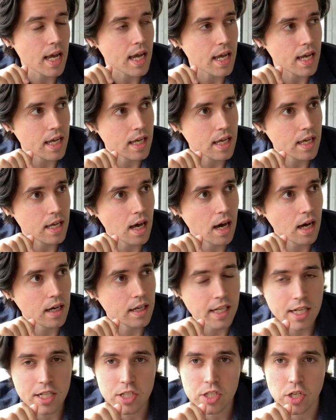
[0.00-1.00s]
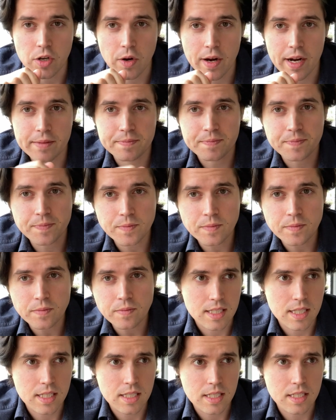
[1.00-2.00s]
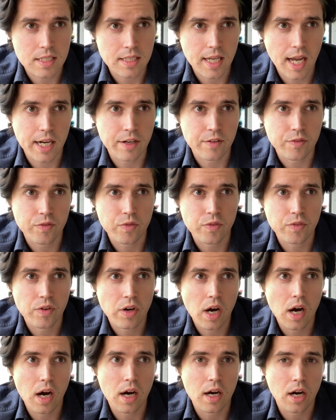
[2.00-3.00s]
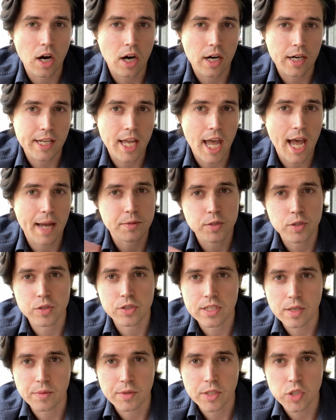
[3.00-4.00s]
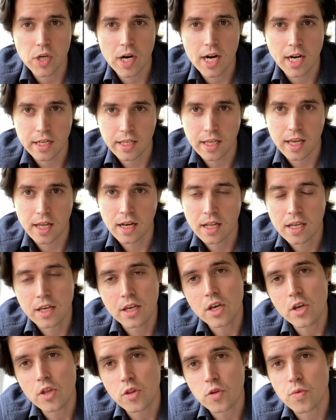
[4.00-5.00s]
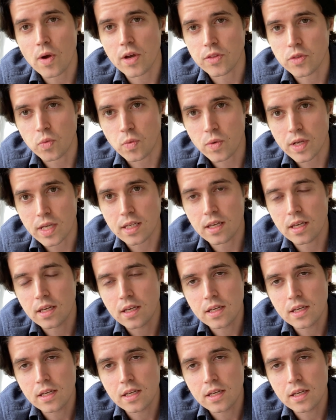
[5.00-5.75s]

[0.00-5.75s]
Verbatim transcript: and on Instagram. This is kind of our captures that we try and get throughout the week.